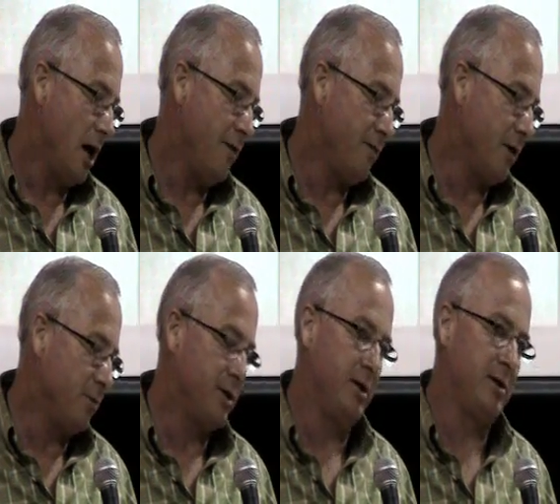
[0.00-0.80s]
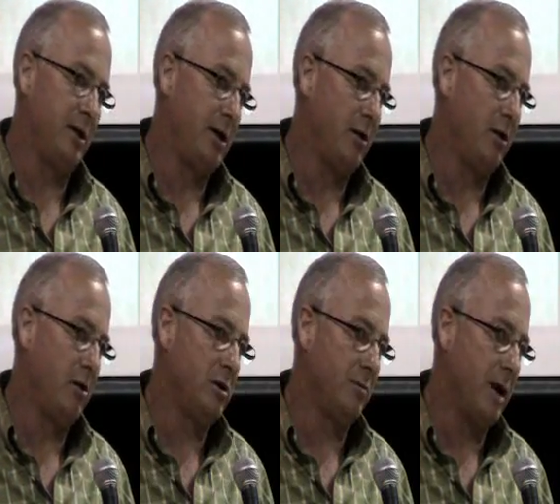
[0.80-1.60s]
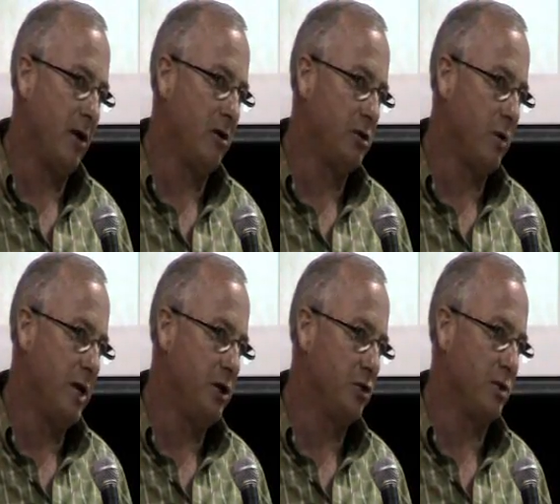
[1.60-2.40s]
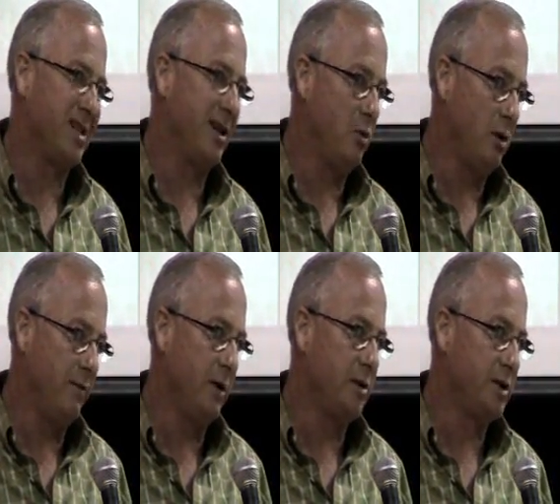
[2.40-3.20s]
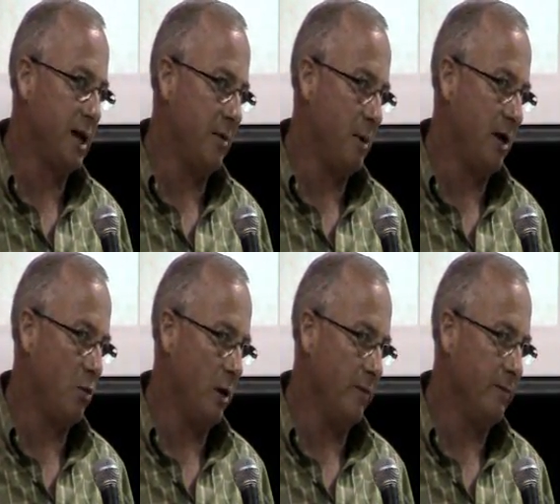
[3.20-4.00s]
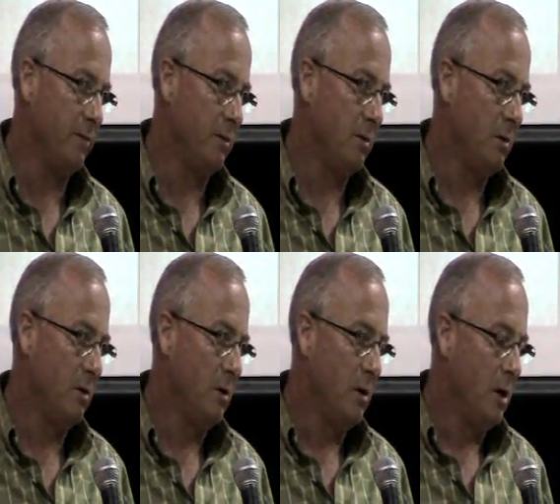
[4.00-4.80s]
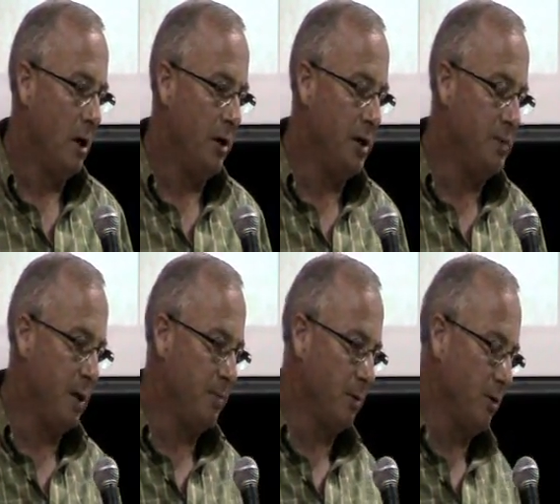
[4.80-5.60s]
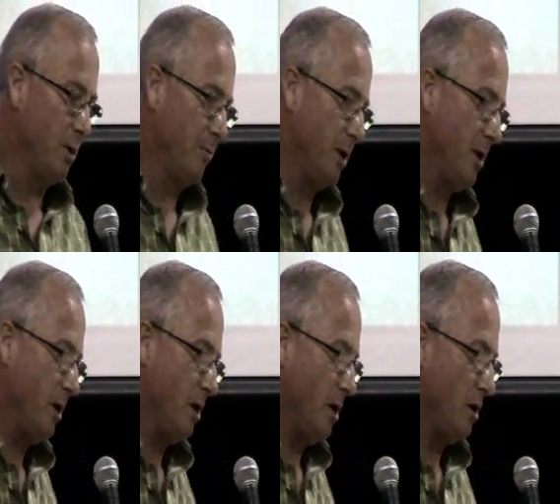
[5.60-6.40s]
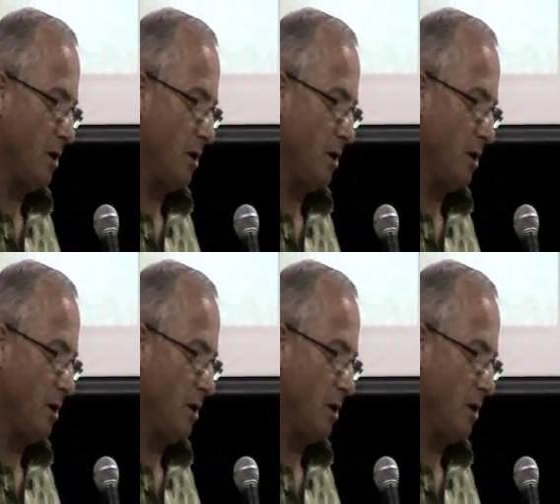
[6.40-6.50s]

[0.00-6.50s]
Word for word: high frequency is in the kilohertz and megahertz range, so it's like you're living inside a microwave. And these people in Ripley,